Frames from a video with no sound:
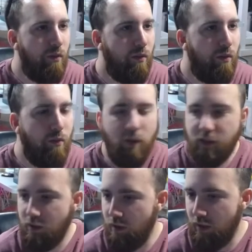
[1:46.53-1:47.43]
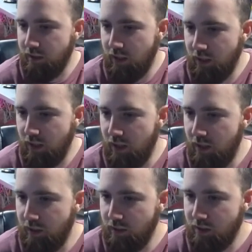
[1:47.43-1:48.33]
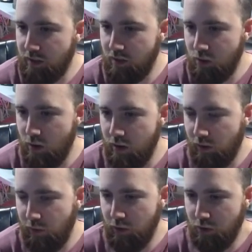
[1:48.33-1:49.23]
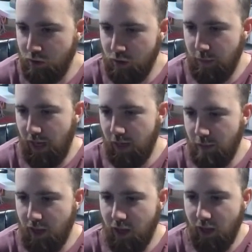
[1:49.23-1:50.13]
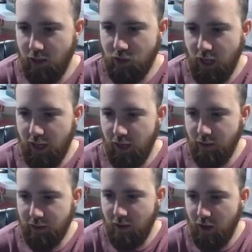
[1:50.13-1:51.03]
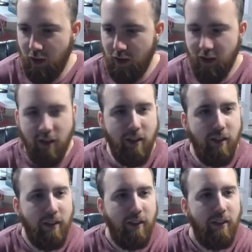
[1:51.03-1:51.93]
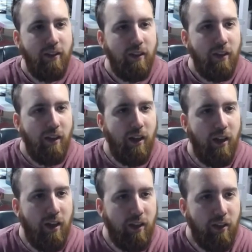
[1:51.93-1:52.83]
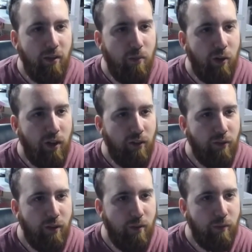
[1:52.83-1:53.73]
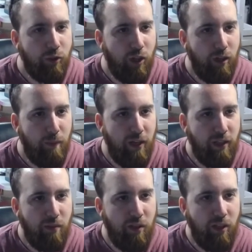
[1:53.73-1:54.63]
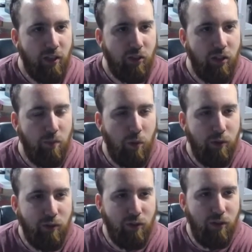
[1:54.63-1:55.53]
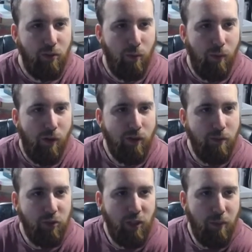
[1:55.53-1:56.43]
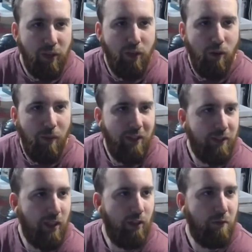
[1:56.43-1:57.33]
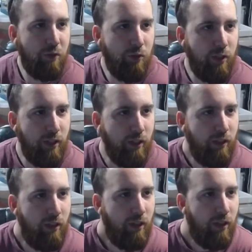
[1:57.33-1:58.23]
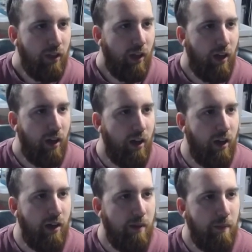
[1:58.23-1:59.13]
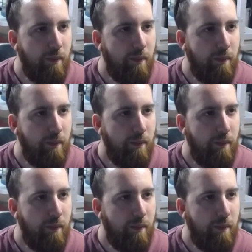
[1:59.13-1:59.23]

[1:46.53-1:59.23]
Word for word: What's going on, T Dunks? Jordan's Fish Room, AMA, Jenny, what's going on? Uh, good morning from Shark Bite Communication in Portugal. Welcome, JP Gomez. Thank you for joining. Um,